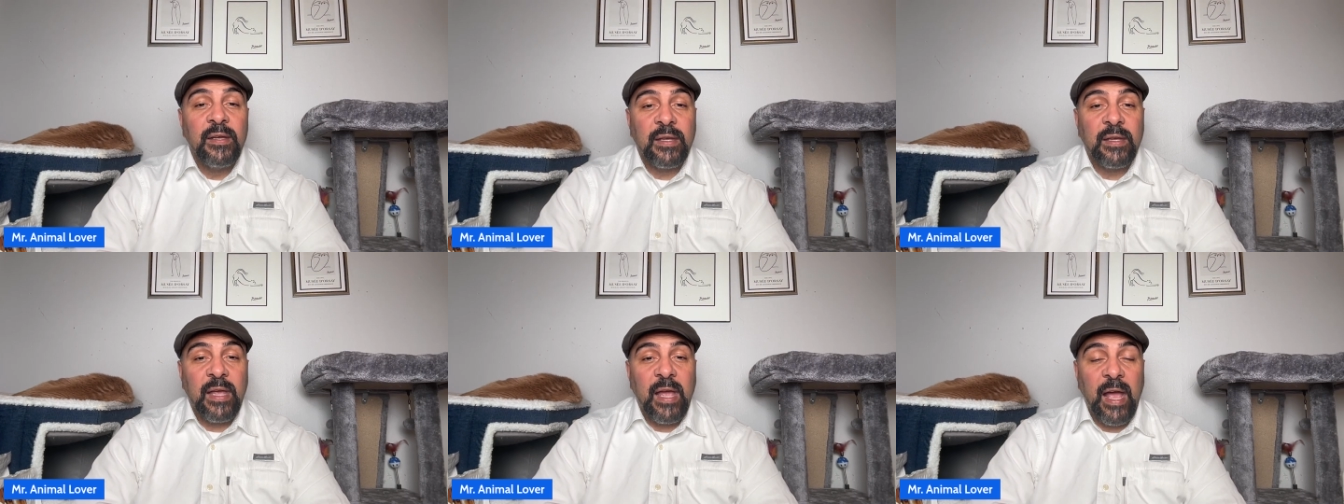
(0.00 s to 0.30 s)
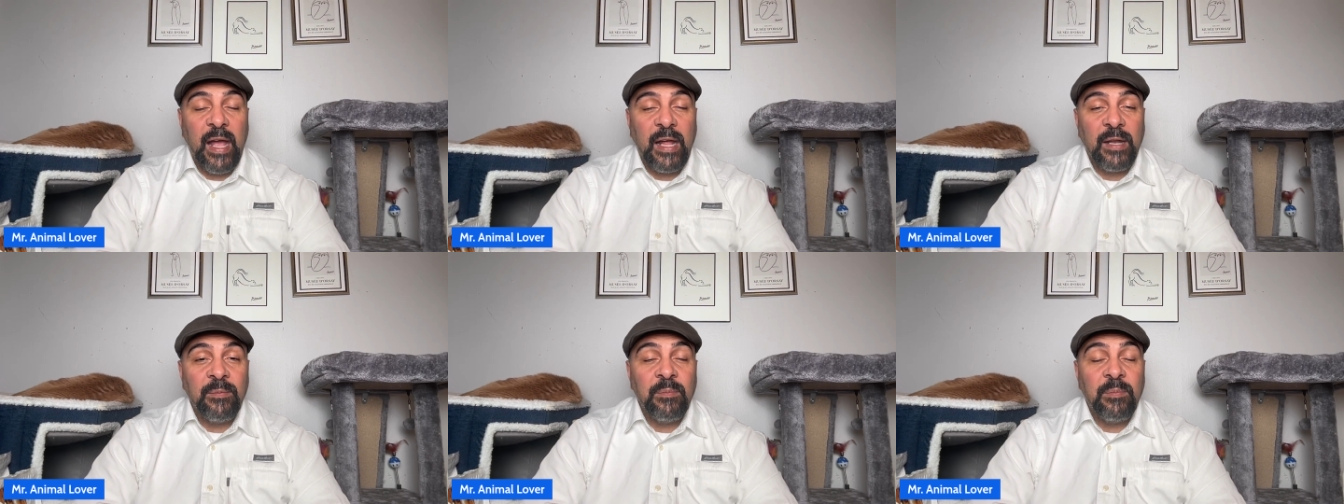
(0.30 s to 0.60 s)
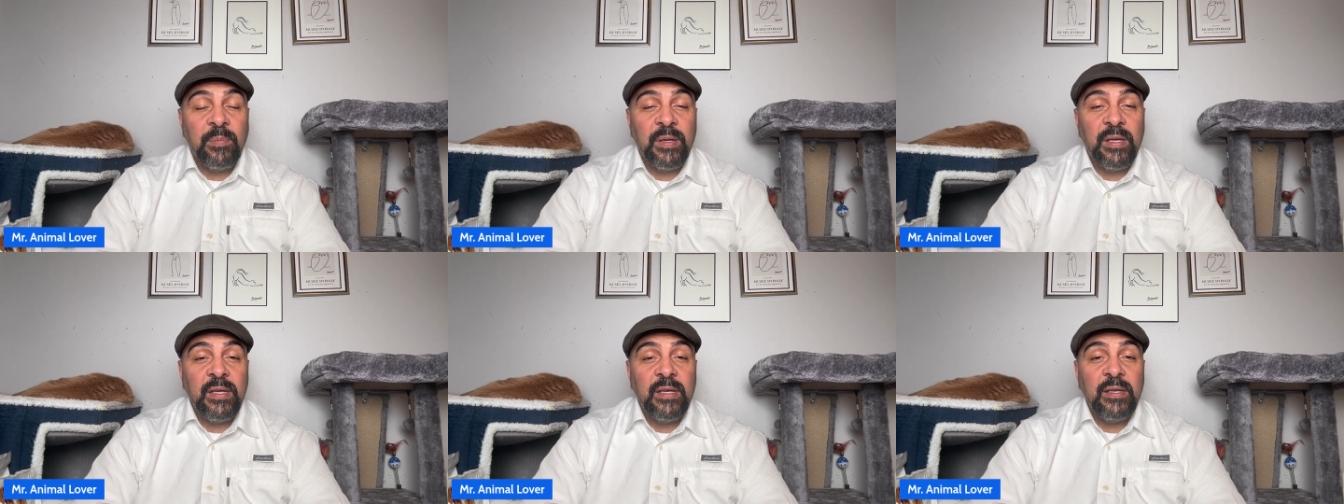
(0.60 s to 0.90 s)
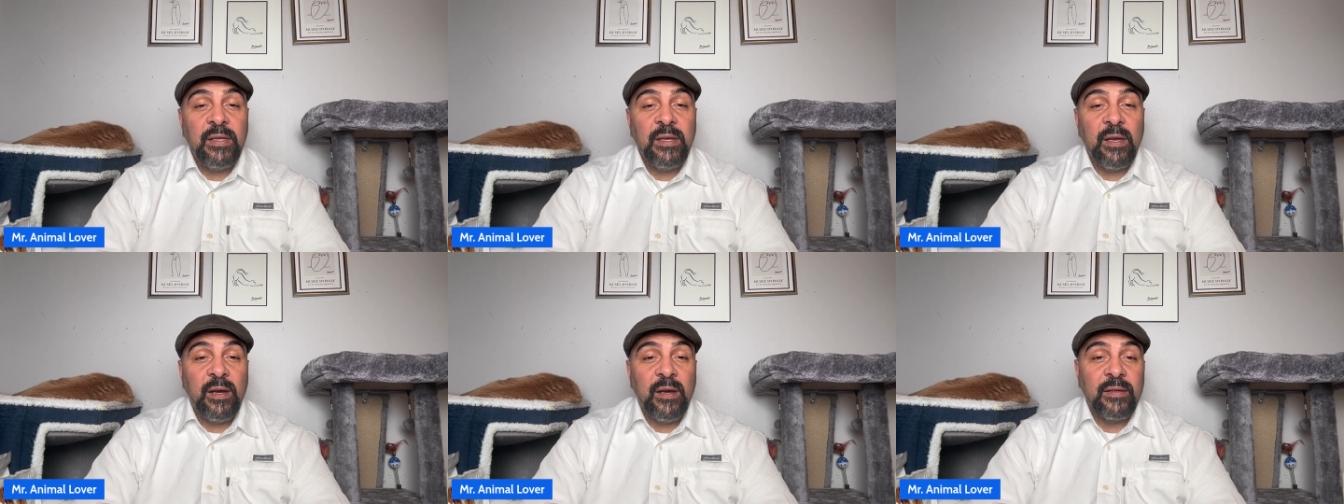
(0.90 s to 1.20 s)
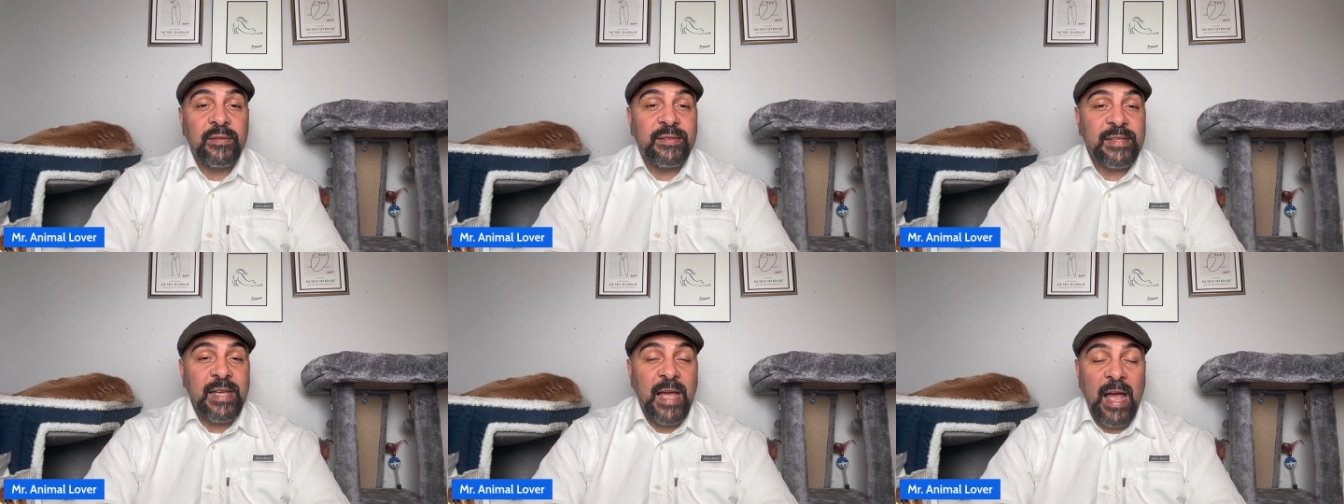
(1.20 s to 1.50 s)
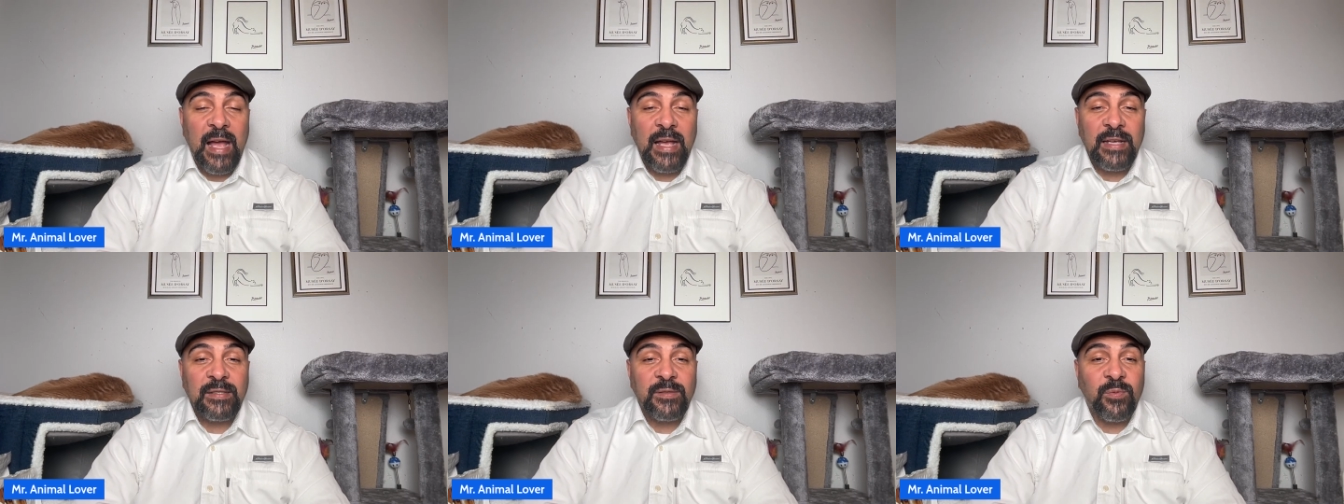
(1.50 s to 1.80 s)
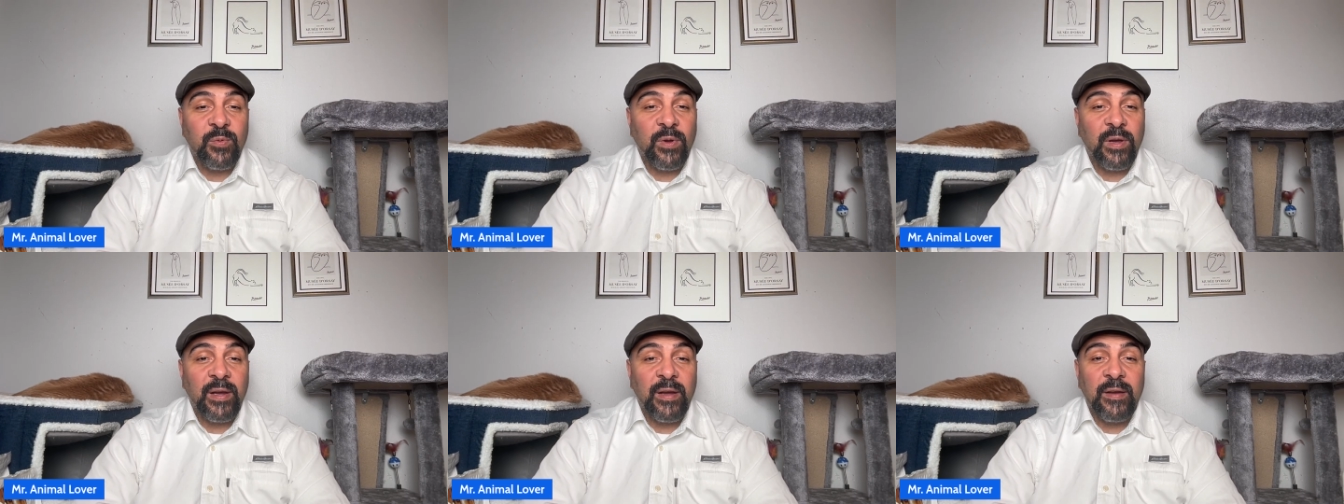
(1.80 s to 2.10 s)
can be a task
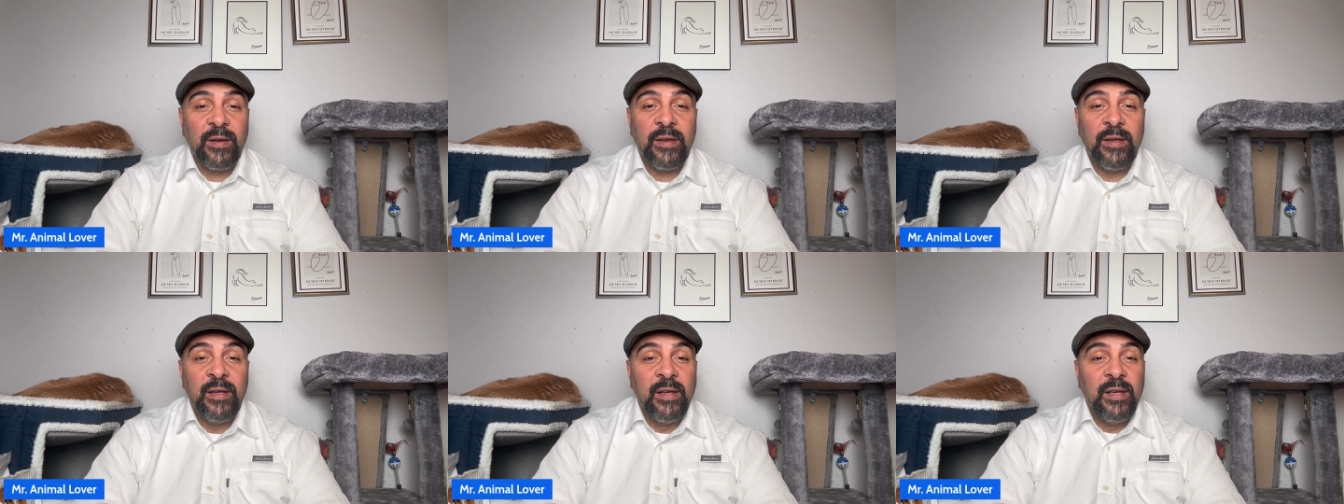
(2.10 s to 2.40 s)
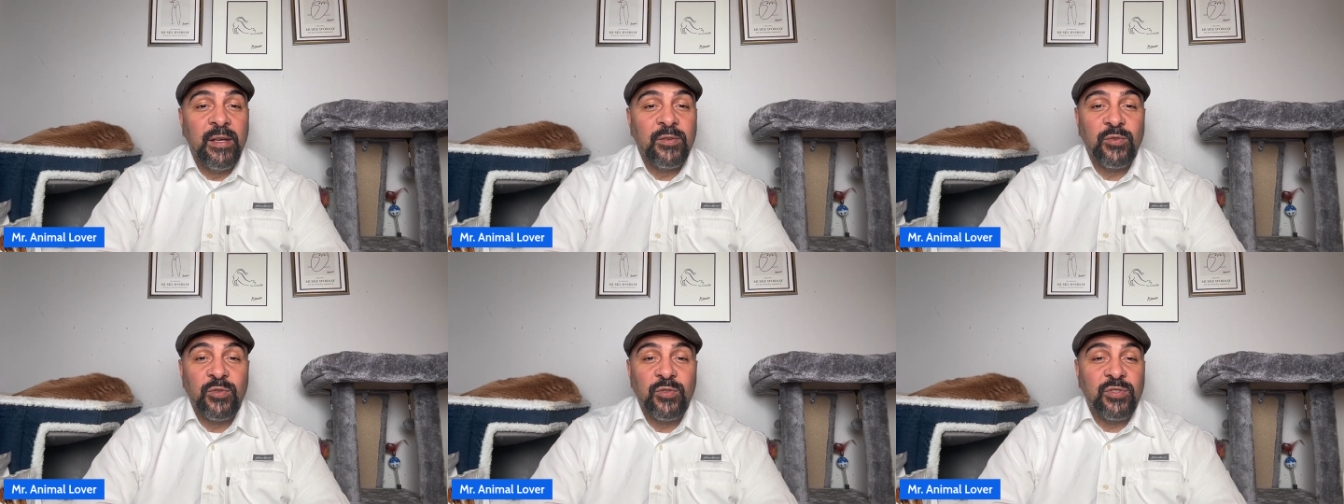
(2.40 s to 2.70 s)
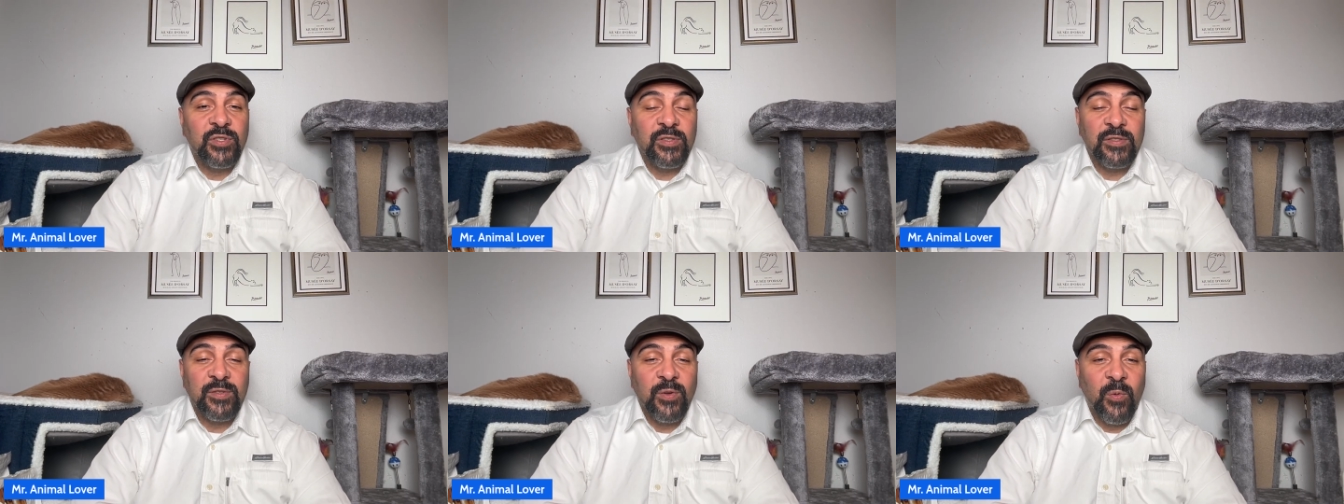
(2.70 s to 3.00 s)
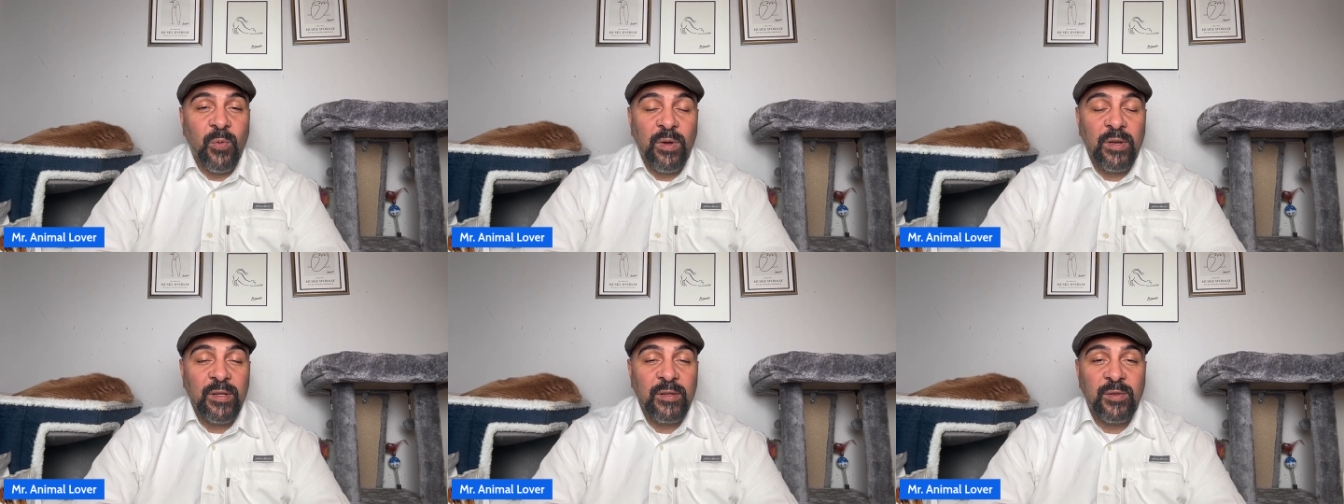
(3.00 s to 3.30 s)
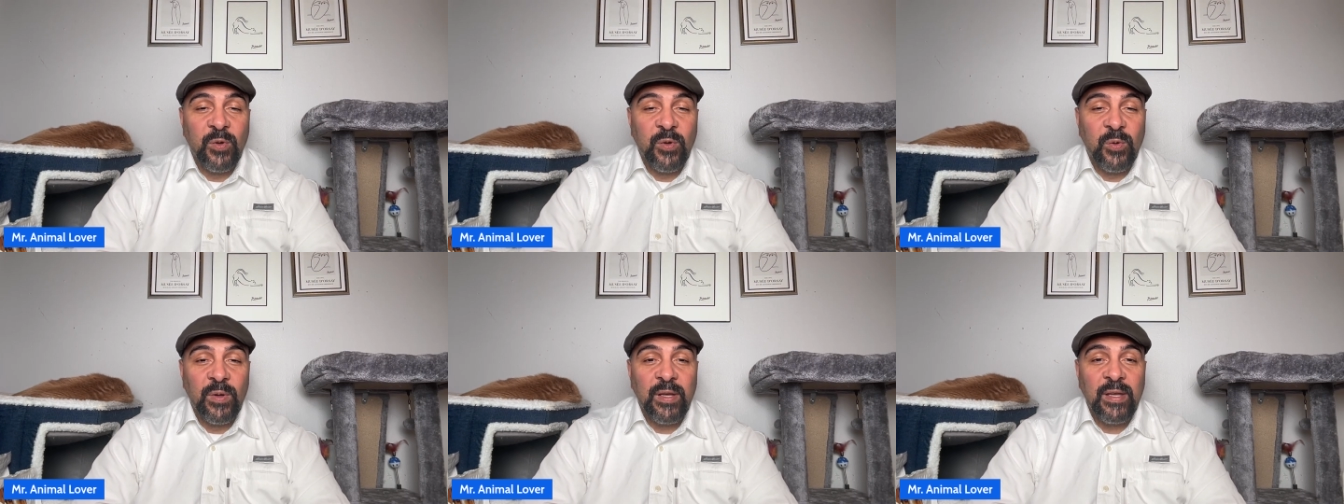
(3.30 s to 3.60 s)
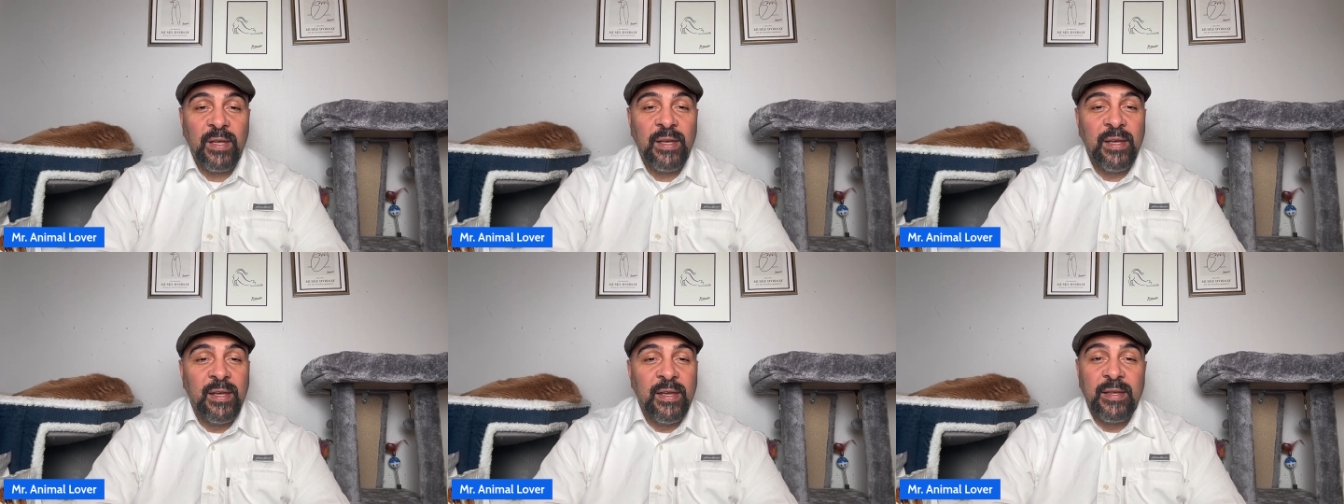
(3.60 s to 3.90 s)
where you just don't want to do it.